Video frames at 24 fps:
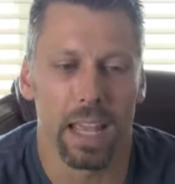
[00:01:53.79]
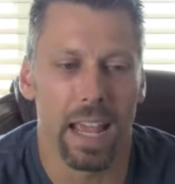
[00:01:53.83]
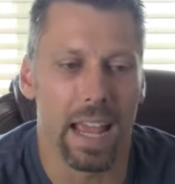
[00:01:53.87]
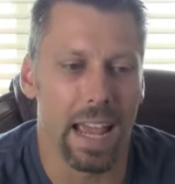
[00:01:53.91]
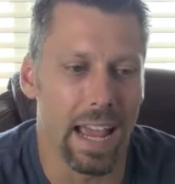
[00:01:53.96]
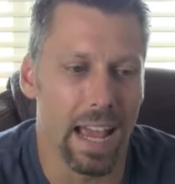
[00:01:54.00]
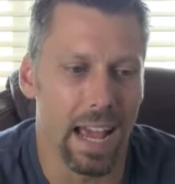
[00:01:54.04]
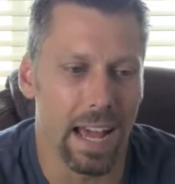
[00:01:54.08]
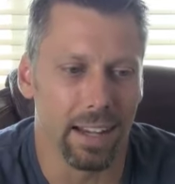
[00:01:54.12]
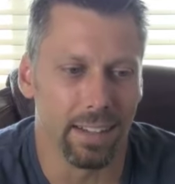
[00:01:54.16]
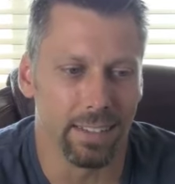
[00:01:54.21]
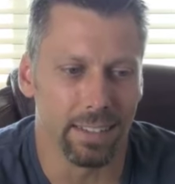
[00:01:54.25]

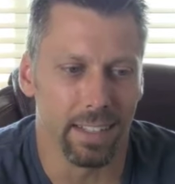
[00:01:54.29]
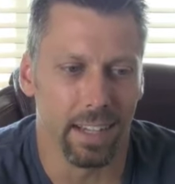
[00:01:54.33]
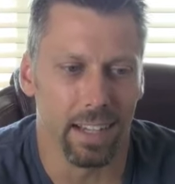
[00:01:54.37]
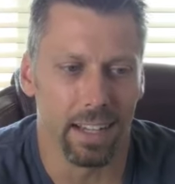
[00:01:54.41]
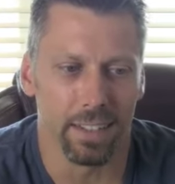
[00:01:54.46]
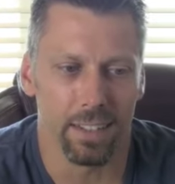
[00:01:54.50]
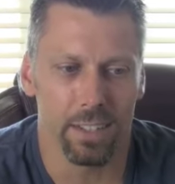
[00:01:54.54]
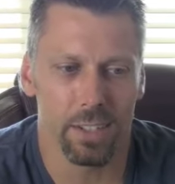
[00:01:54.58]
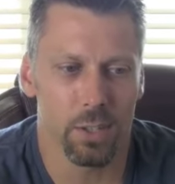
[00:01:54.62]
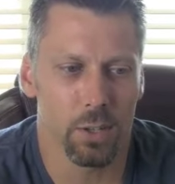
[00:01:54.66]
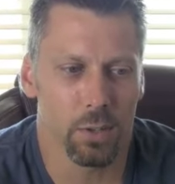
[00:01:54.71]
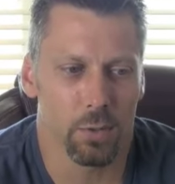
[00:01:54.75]
and
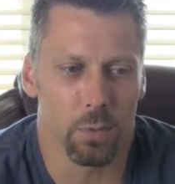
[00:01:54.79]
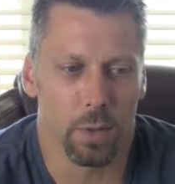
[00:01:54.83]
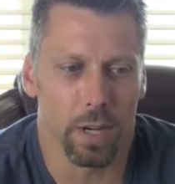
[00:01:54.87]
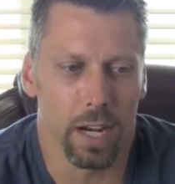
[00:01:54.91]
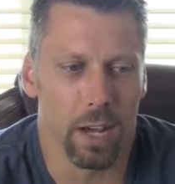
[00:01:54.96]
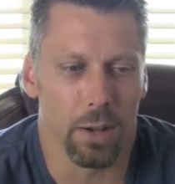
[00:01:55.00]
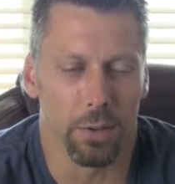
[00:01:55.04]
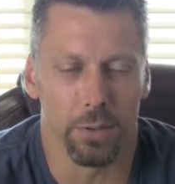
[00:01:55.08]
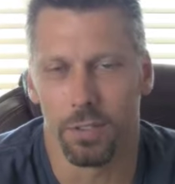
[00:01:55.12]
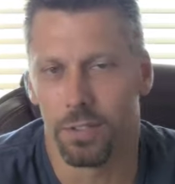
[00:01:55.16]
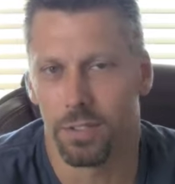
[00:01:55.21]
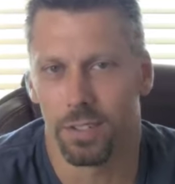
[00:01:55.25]
uh, this is when
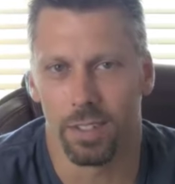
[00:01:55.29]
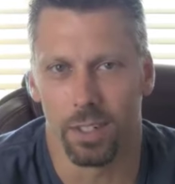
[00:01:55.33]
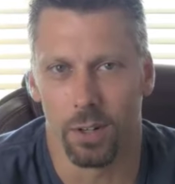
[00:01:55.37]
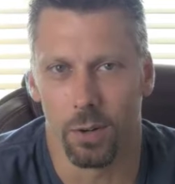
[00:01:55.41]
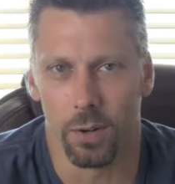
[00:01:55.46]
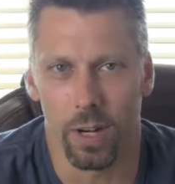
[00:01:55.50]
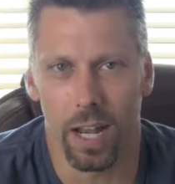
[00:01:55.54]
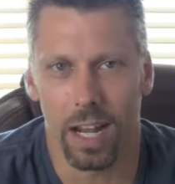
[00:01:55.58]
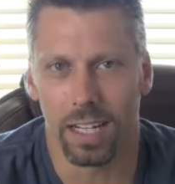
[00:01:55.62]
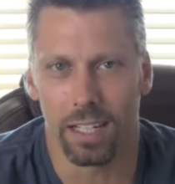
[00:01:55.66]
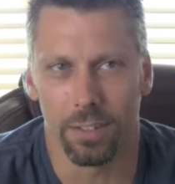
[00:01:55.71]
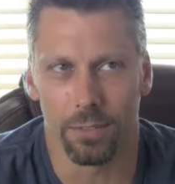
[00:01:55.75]
I was, you
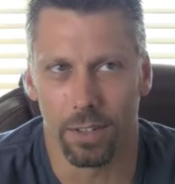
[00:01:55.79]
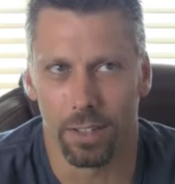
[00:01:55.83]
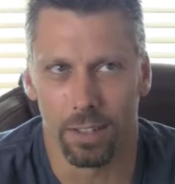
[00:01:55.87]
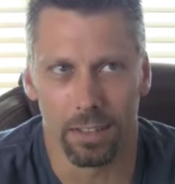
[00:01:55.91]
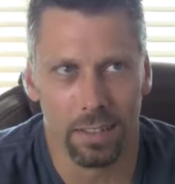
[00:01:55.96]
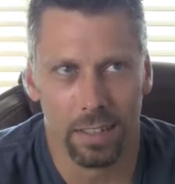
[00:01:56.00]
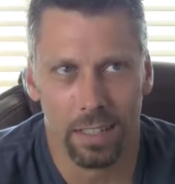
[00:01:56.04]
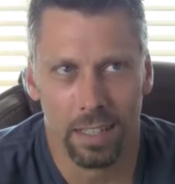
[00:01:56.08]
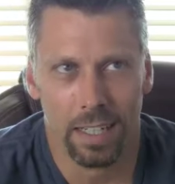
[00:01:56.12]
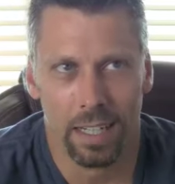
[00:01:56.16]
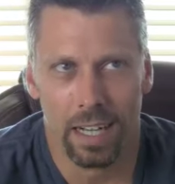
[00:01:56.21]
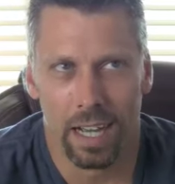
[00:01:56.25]
know, not even
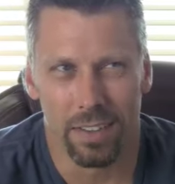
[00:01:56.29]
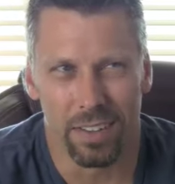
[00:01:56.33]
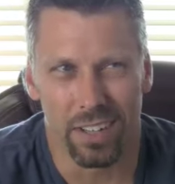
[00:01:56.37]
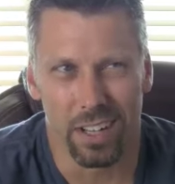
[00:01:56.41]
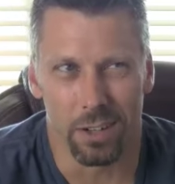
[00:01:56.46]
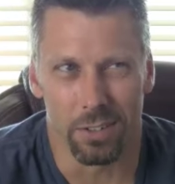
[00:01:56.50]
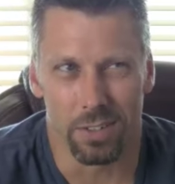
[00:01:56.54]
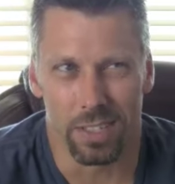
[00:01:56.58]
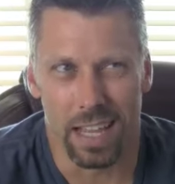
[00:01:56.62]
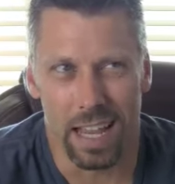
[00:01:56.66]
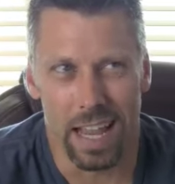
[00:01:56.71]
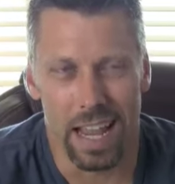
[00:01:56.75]
I think
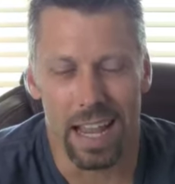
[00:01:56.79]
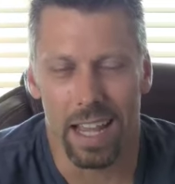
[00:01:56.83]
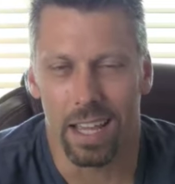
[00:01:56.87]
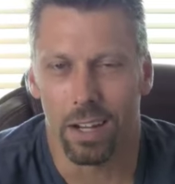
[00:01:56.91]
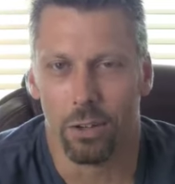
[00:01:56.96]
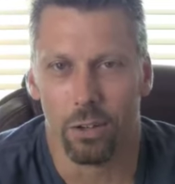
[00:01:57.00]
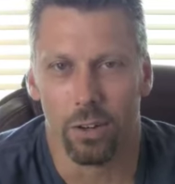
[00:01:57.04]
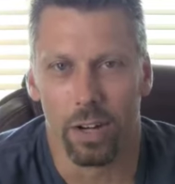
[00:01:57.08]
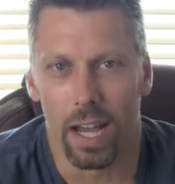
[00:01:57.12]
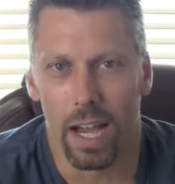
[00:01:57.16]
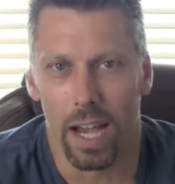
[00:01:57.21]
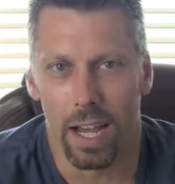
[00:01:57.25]
I was
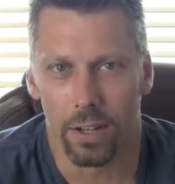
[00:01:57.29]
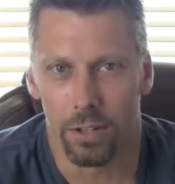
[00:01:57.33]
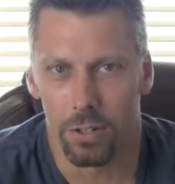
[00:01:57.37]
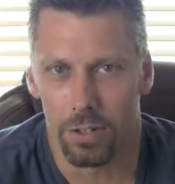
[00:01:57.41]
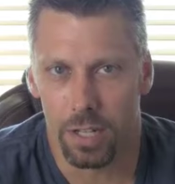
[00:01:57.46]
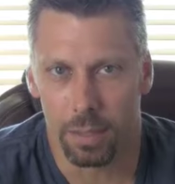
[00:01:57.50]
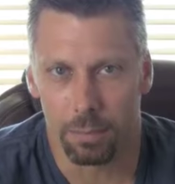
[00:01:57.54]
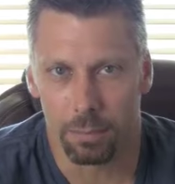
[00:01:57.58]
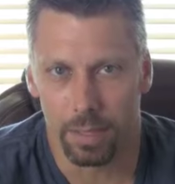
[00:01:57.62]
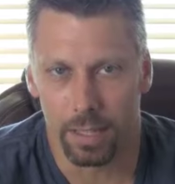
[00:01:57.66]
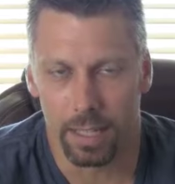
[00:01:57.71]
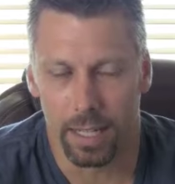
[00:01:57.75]
eight or nine or
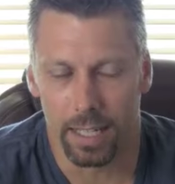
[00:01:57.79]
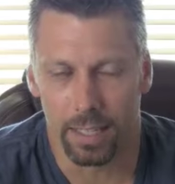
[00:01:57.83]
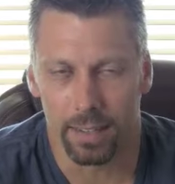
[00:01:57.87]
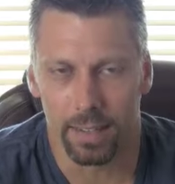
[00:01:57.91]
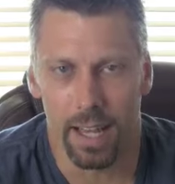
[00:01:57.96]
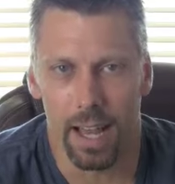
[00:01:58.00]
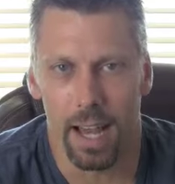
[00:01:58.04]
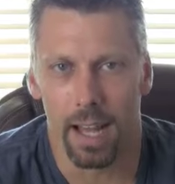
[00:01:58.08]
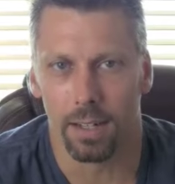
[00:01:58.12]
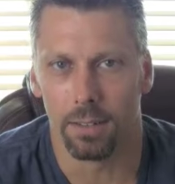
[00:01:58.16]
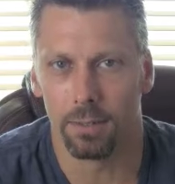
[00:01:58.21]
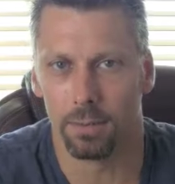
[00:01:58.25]
something like
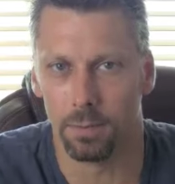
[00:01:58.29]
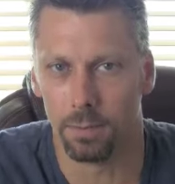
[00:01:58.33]
that,